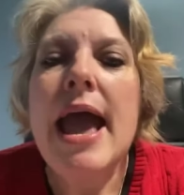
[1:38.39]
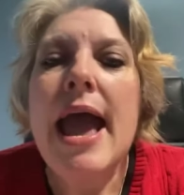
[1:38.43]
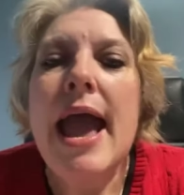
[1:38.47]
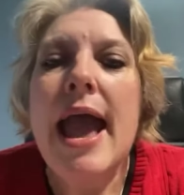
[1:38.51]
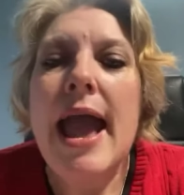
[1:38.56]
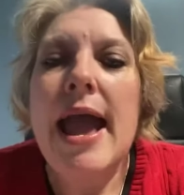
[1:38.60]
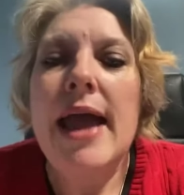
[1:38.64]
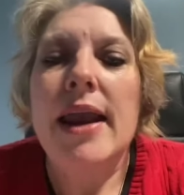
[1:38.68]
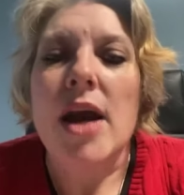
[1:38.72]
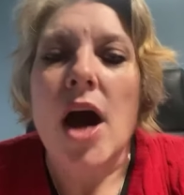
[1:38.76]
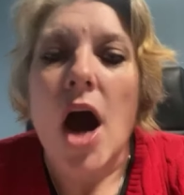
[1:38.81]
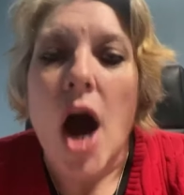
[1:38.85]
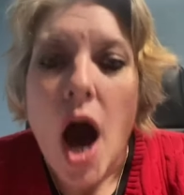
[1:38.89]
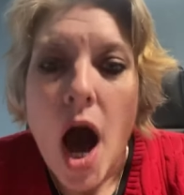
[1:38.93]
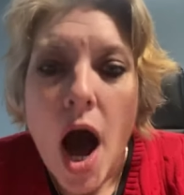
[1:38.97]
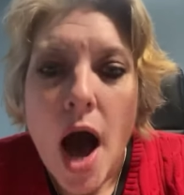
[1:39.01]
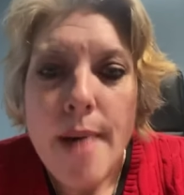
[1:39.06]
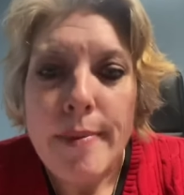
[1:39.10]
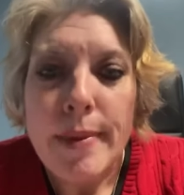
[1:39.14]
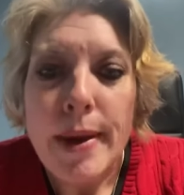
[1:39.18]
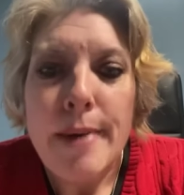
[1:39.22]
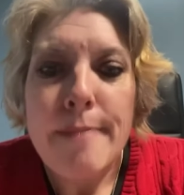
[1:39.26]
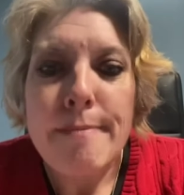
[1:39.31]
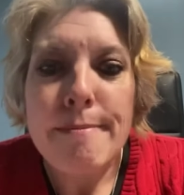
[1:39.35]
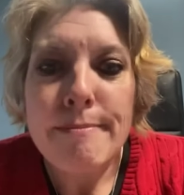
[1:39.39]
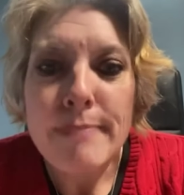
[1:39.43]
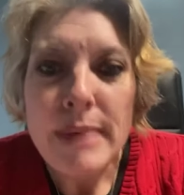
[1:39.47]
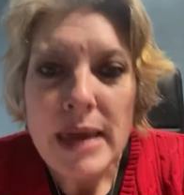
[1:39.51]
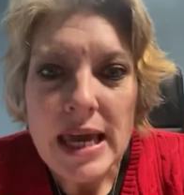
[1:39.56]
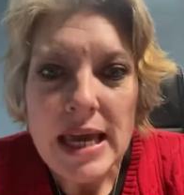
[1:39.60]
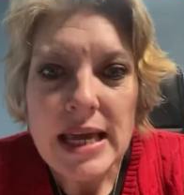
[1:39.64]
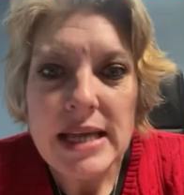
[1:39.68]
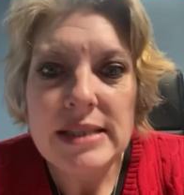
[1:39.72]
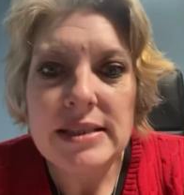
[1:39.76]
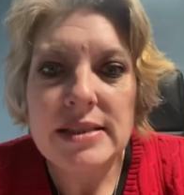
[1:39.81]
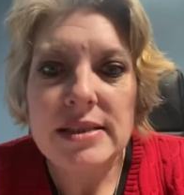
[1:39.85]
And Ama
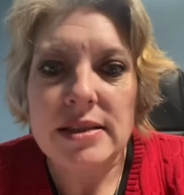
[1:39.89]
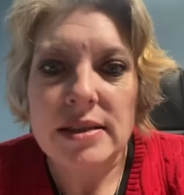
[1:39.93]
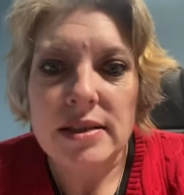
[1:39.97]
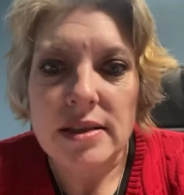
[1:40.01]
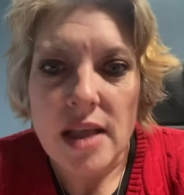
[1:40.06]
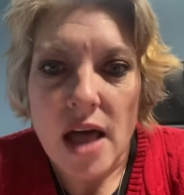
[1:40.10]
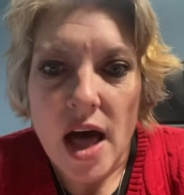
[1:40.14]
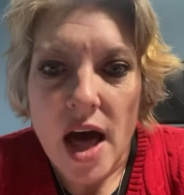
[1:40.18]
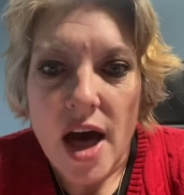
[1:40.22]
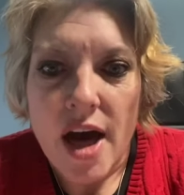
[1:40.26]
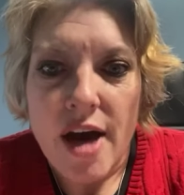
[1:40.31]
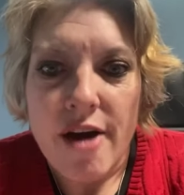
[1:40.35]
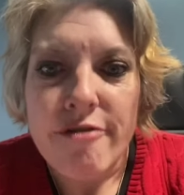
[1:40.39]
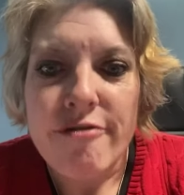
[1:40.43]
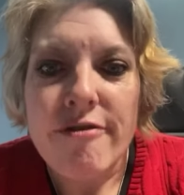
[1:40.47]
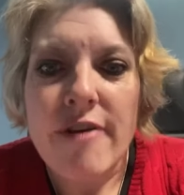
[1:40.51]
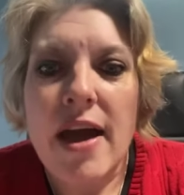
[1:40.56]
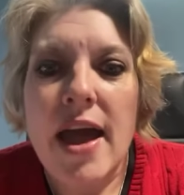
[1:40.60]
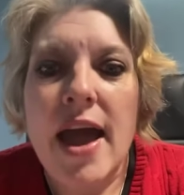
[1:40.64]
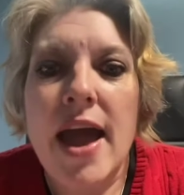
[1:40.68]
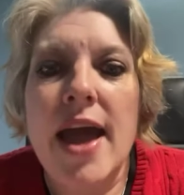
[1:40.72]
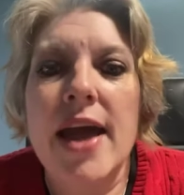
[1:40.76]
means love.